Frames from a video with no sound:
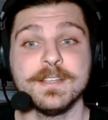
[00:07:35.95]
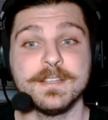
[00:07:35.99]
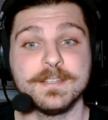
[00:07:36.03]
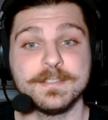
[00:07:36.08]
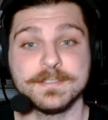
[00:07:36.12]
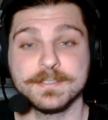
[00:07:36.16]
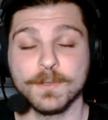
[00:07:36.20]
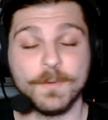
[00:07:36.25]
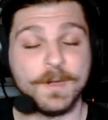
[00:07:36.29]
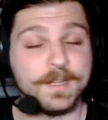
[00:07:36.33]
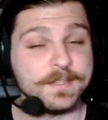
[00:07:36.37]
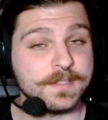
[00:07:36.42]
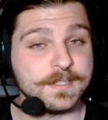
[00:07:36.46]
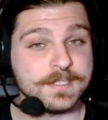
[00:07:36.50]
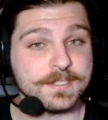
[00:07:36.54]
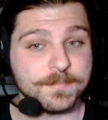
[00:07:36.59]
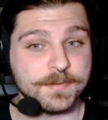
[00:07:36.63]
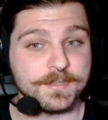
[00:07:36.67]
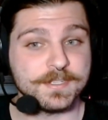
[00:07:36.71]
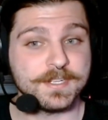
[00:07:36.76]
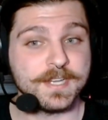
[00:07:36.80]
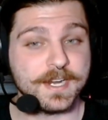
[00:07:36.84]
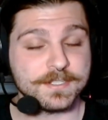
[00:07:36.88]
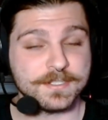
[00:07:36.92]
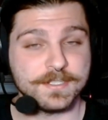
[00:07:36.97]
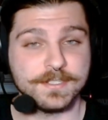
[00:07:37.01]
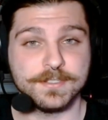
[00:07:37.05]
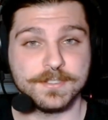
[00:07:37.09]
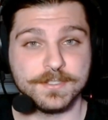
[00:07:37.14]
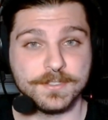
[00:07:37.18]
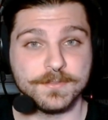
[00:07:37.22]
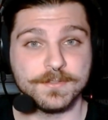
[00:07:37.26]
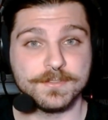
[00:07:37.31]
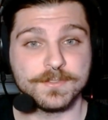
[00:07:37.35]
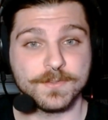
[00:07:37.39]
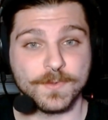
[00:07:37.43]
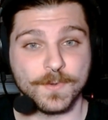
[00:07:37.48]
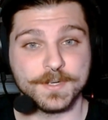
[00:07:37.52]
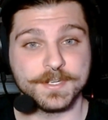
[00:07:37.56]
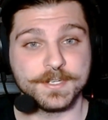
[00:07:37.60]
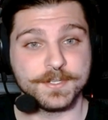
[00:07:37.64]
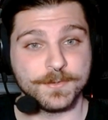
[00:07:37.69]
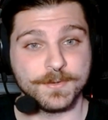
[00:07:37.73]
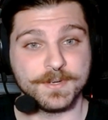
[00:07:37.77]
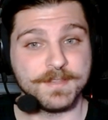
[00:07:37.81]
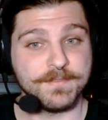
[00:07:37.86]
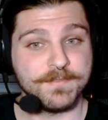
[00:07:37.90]
So what does Protection do in
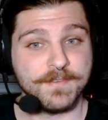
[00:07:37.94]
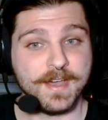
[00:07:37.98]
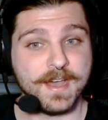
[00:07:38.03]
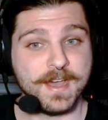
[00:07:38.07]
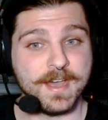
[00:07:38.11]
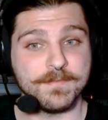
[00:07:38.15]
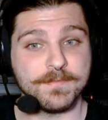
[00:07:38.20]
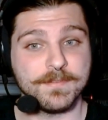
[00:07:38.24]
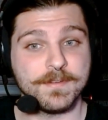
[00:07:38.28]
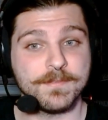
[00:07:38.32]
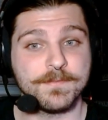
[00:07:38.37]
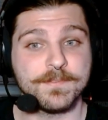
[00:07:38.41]
2025?